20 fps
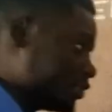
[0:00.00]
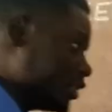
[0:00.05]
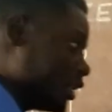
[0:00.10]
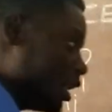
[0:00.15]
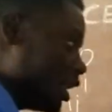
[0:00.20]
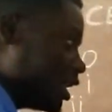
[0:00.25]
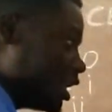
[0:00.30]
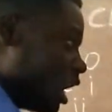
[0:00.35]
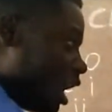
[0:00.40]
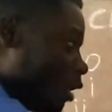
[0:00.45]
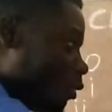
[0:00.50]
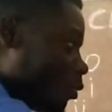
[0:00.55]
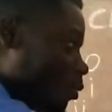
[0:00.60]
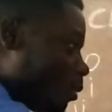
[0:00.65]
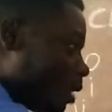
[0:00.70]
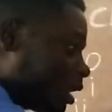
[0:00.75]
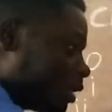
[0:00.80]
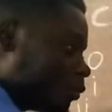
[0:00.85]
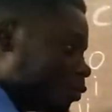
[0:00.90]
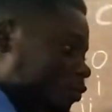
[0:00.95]
Now we
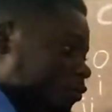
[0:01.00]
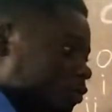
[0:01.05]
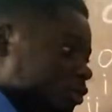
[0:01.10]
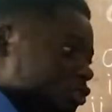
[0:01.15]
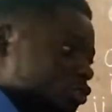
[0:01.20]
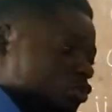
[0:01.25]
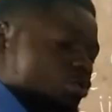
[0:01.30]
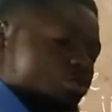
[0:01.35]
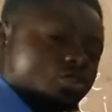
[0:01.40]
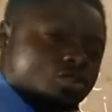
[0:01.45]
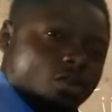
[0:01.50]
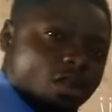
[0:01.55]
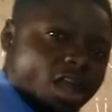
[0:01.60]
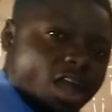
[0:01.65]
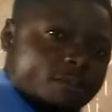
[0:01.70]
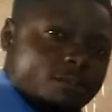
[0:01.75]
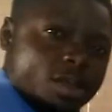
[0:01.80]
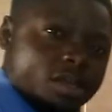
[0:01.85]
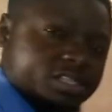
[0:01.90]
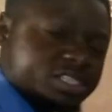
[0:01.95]
want to move on to talk
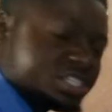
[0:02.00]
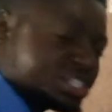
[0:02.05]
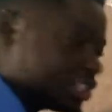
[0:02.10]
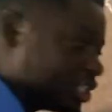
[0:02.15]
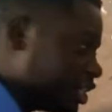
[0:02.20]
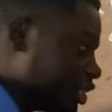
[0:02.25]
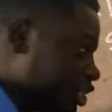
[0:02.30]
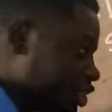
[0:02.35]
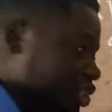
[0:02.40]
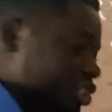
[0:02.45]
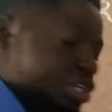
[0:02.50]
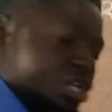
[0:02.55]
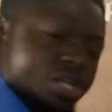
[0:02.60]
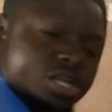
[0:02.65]
about stage